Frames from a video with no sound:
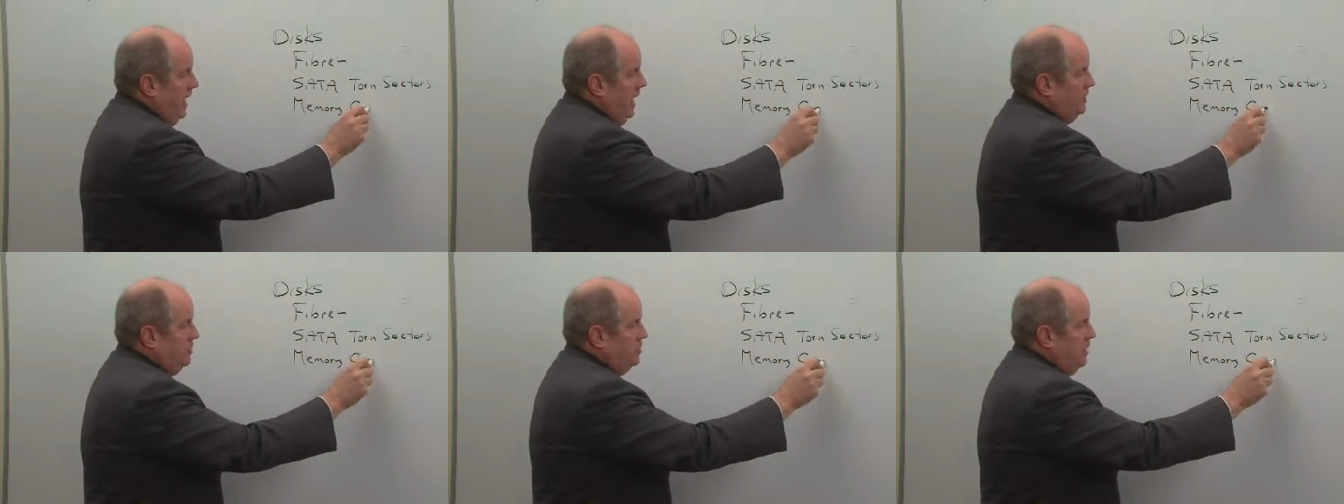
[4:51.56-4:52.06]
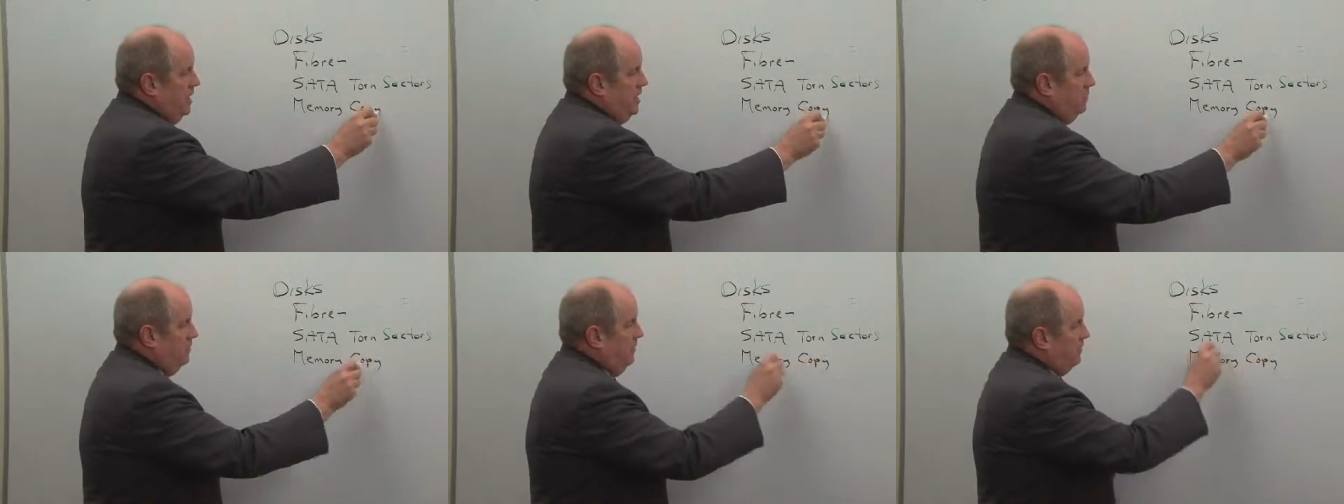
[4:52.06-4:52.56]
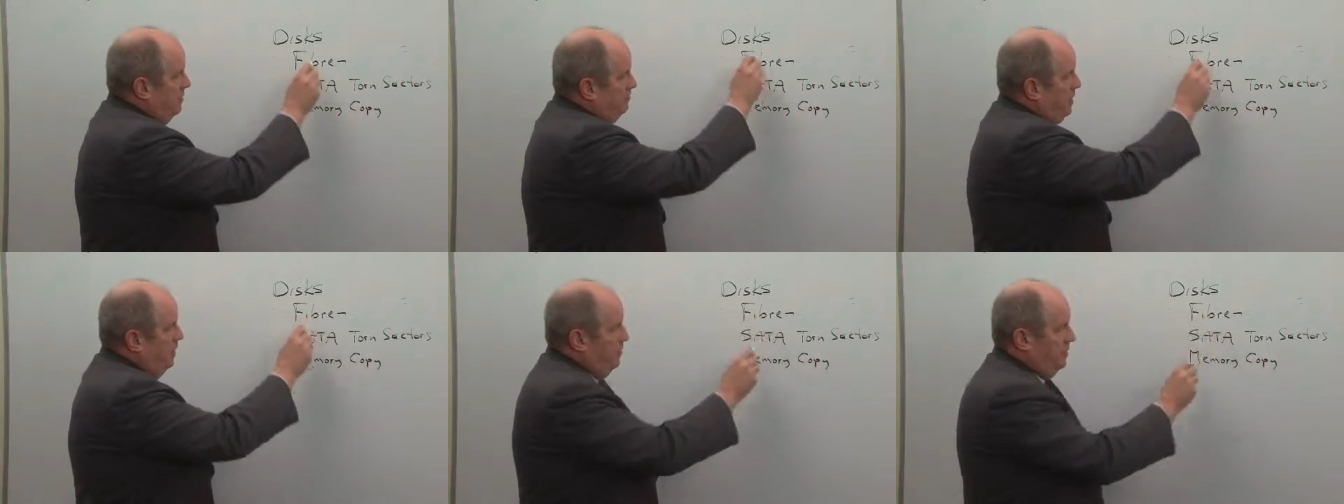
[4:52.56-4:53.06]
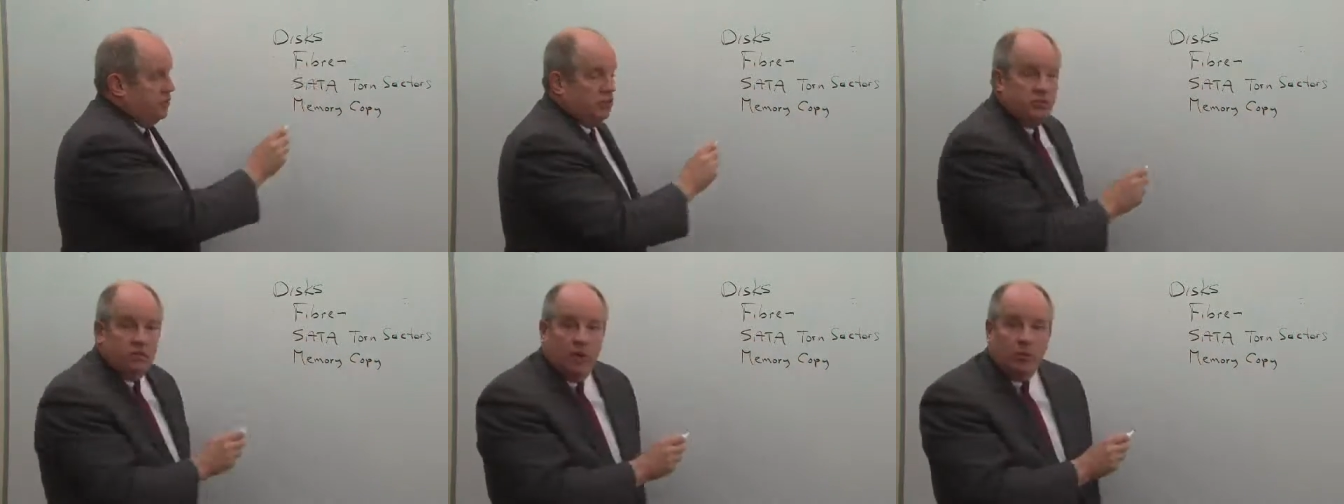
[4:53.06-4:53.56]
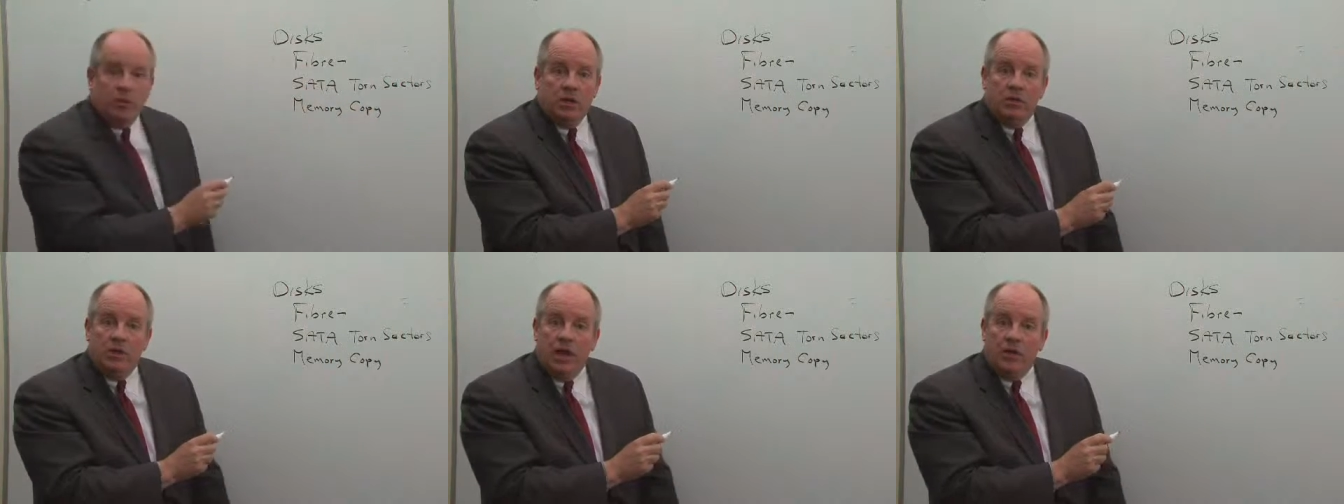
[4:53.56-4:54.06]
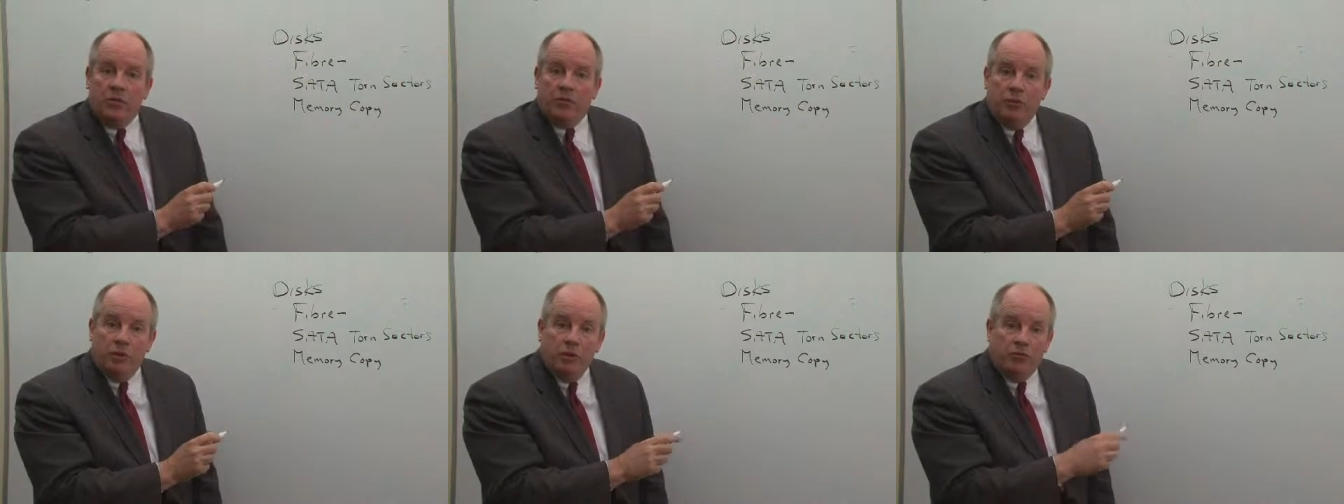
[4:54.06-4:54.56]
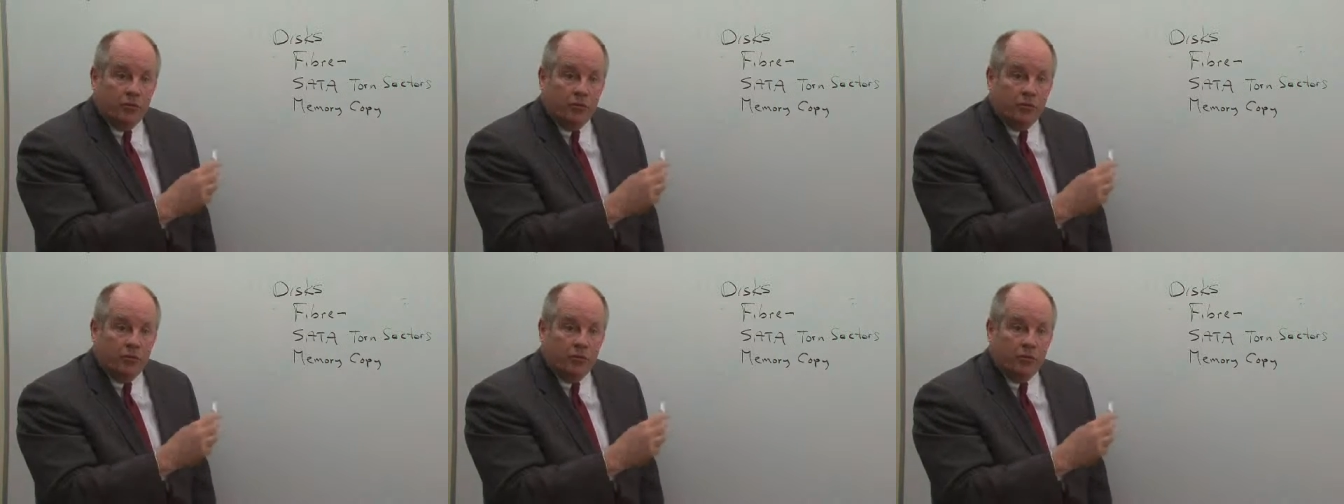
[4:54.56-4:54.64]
And there's any number of components that we go down through.